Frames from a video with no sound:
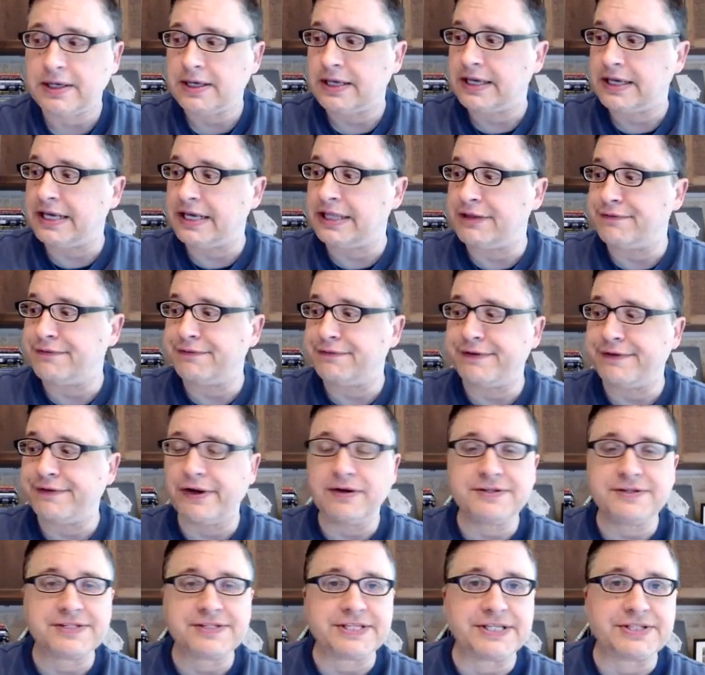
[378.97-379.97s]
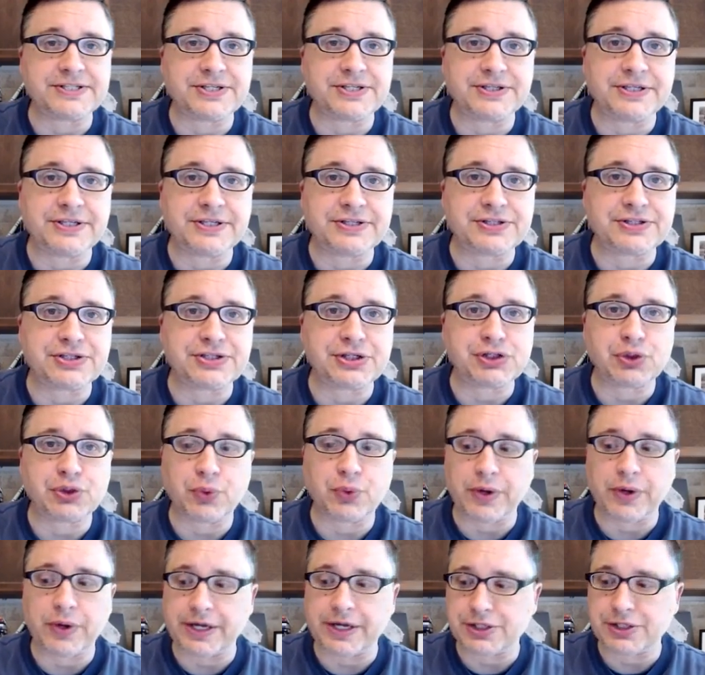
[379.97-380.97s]
And the Pharisees in this
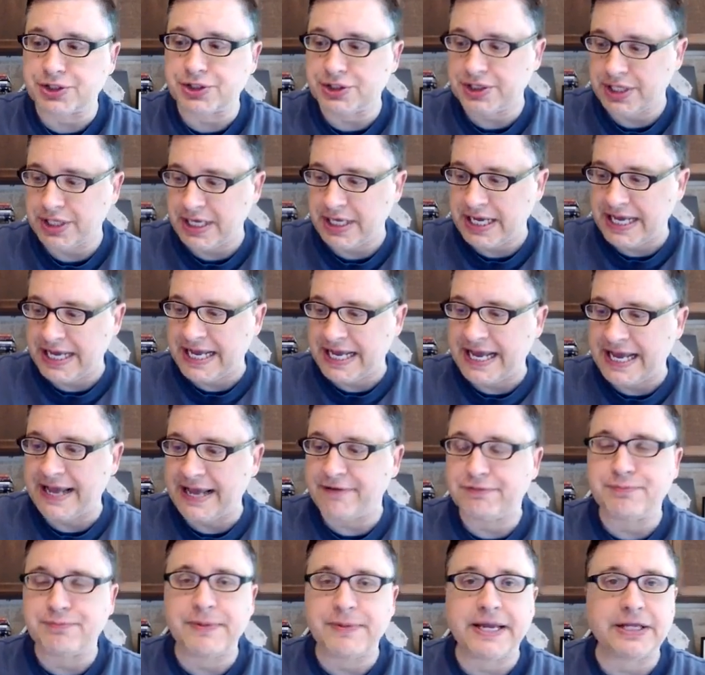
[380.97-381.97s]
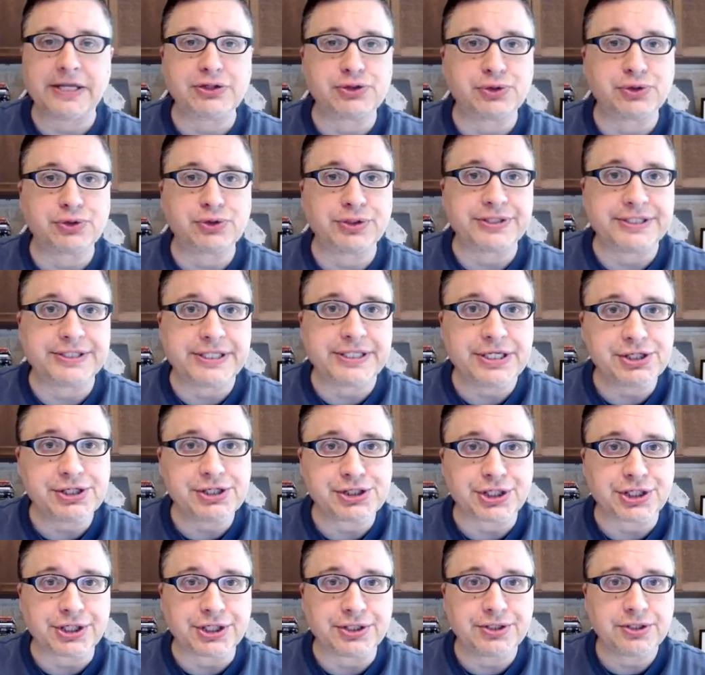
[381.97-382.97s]
situation have made
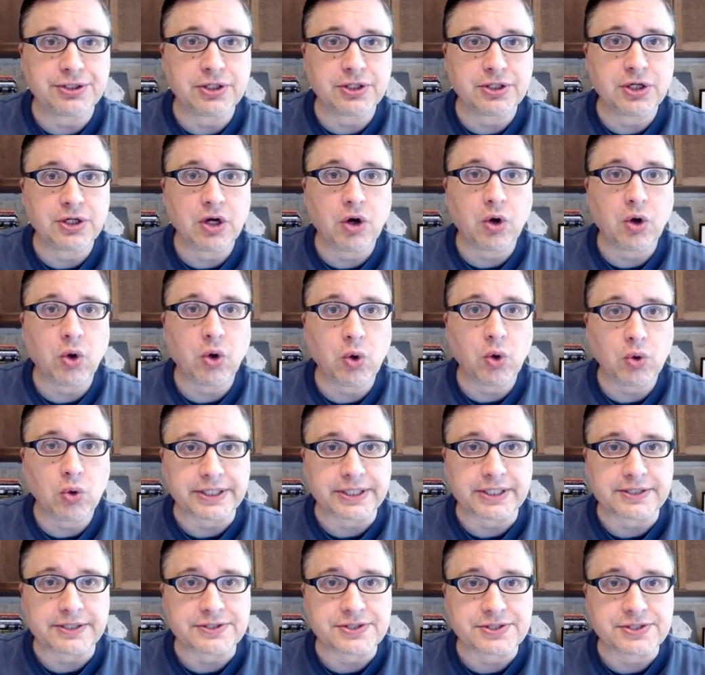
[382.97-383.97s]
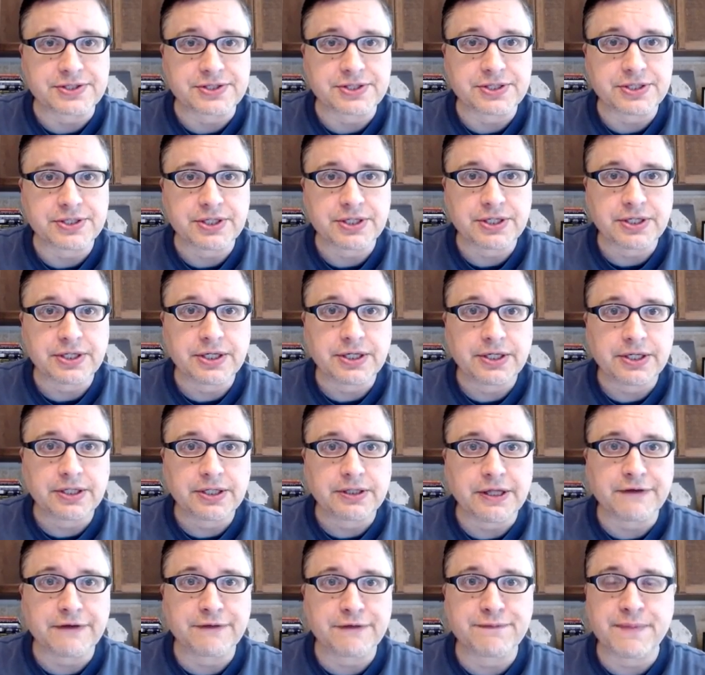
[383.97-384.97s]
tradition holiness.
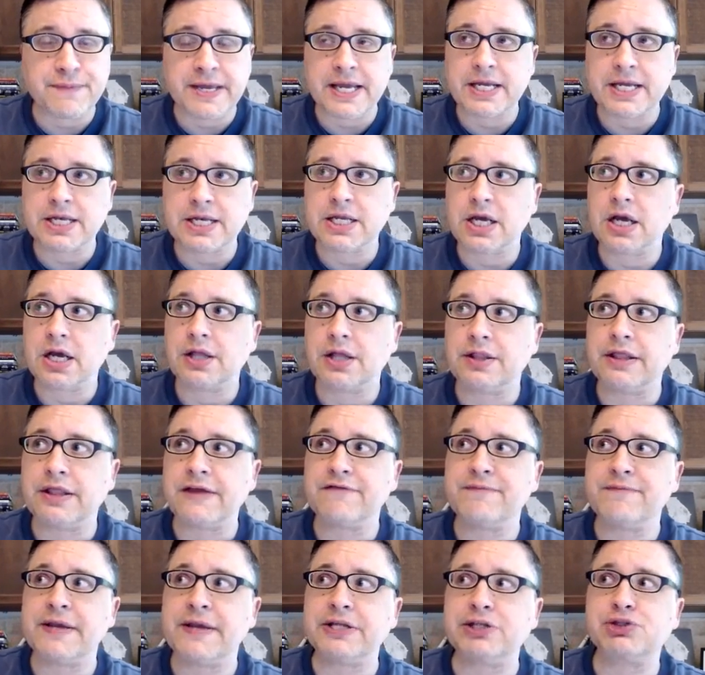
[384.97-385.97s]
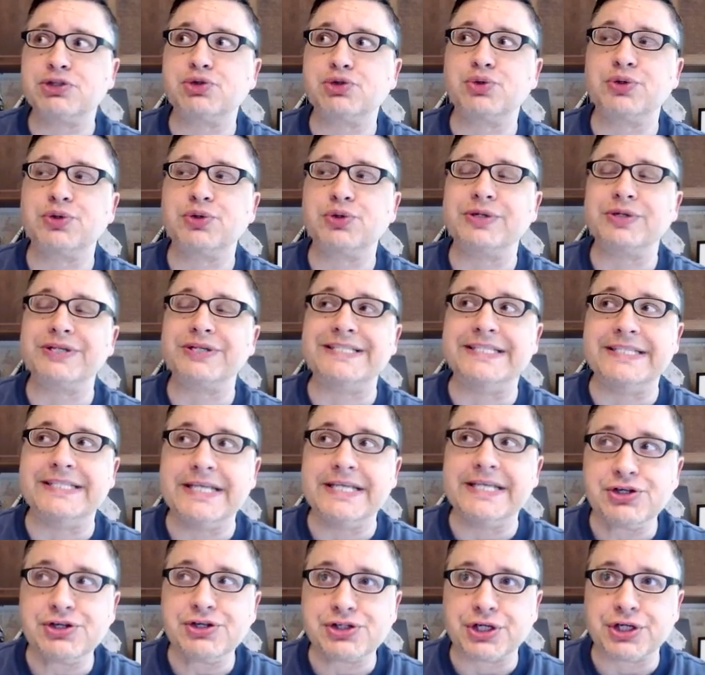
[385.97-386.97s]
They've made
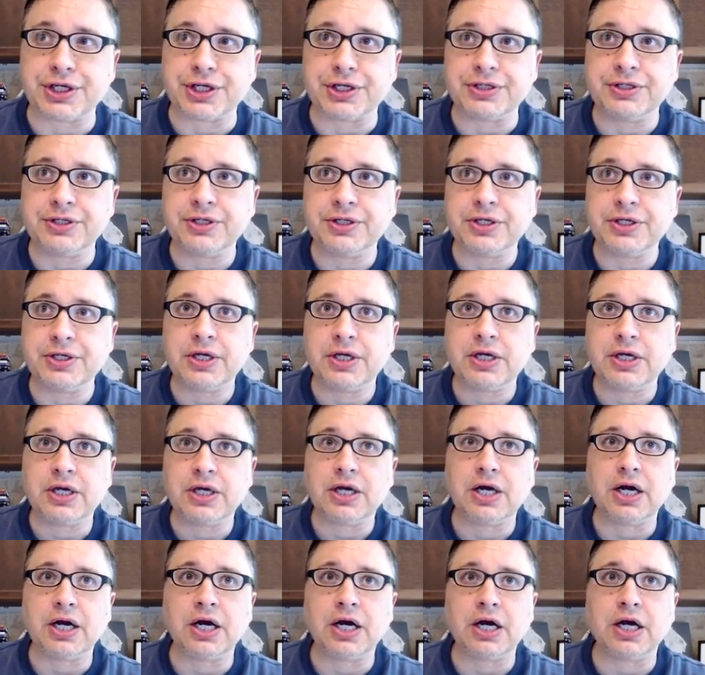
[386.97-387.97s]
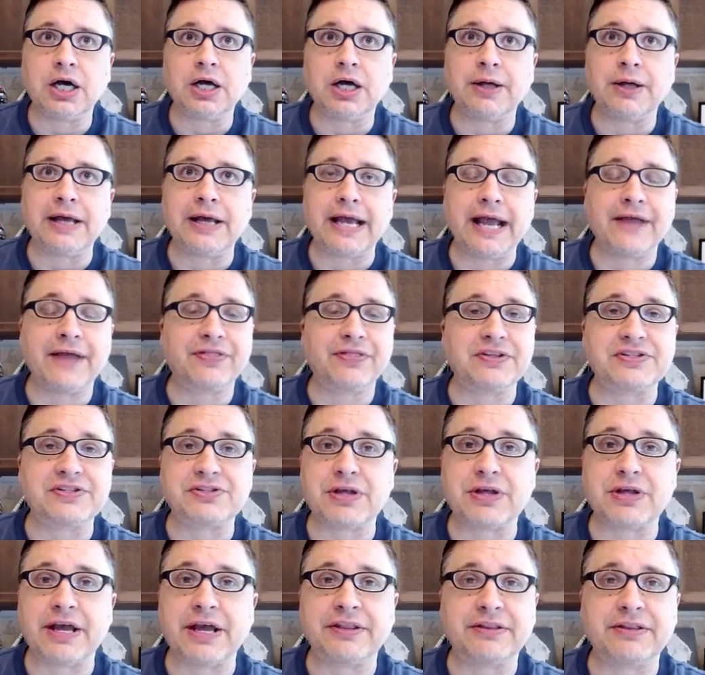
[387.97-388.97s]
tradition at
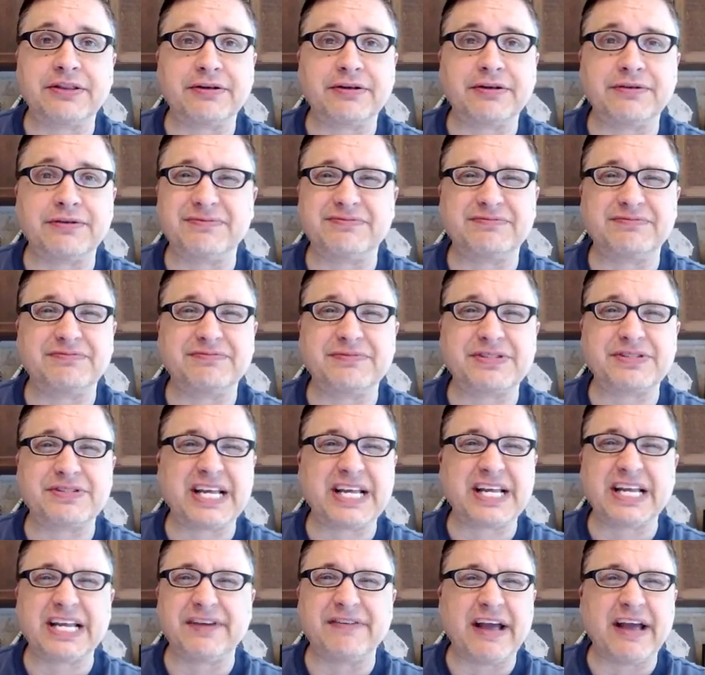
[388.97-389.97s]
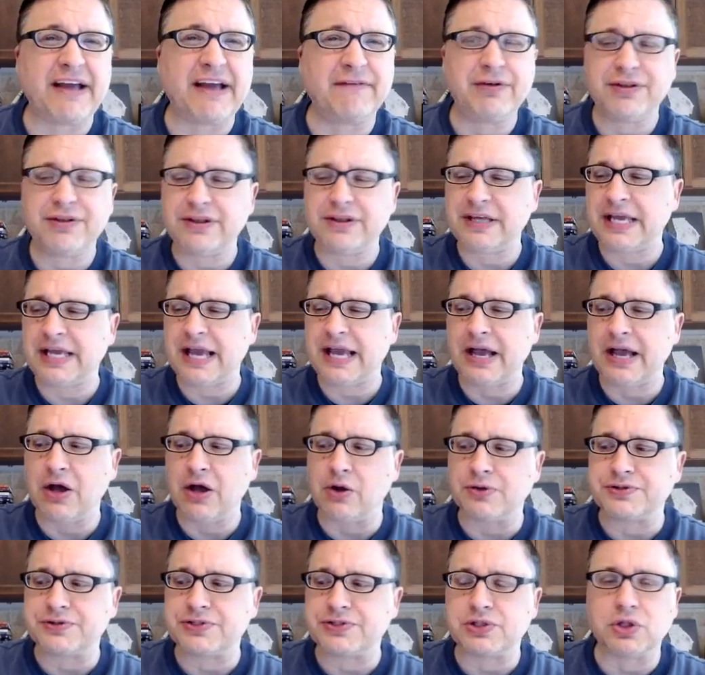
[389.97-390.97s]
the sake of everything
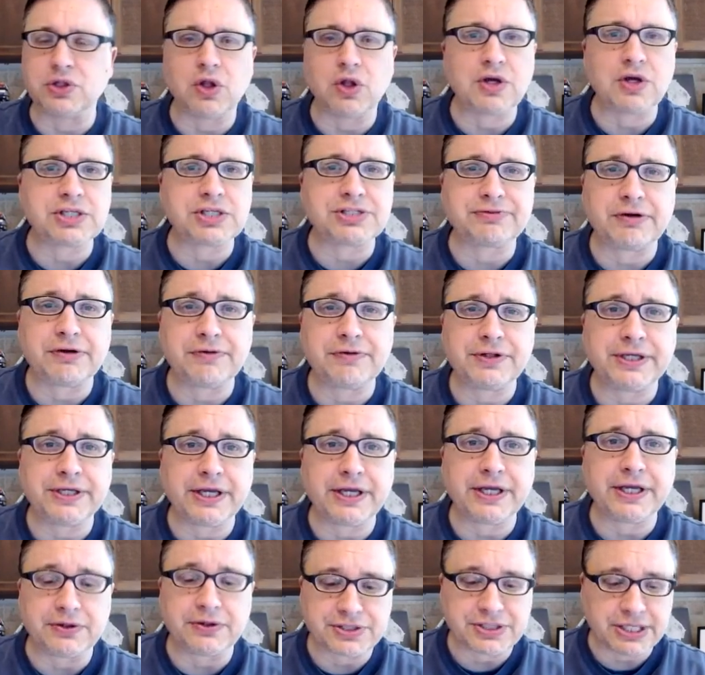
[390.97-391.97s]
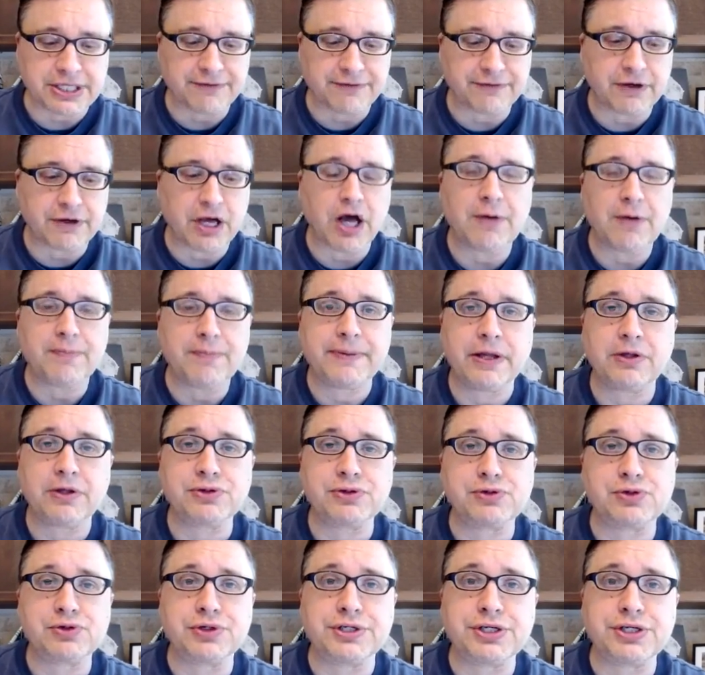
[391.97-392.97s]
else, the laws of everything else. They have
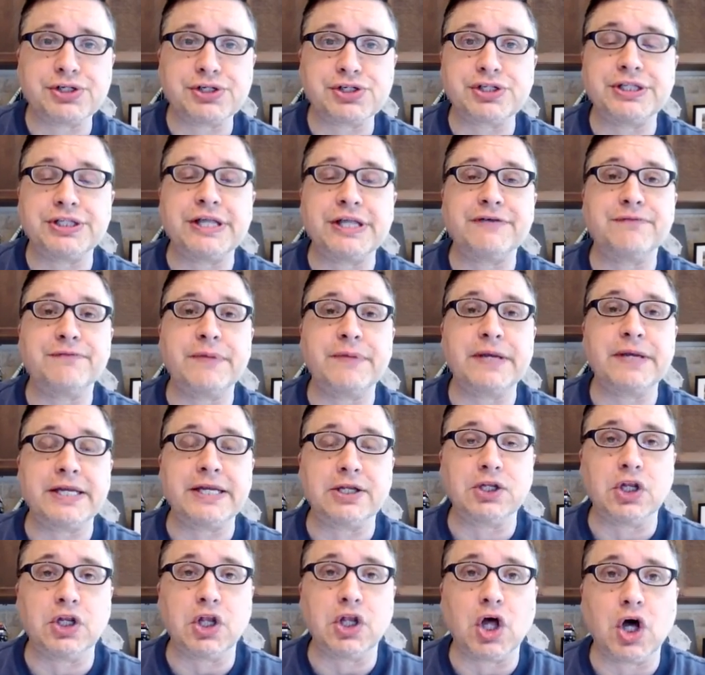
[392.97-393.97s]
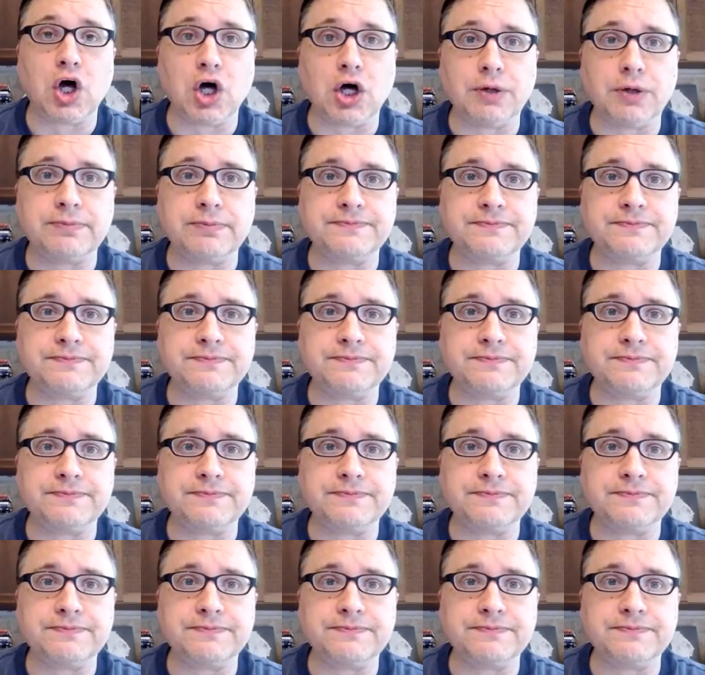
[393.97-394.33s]
upheld tradition and they've made it law.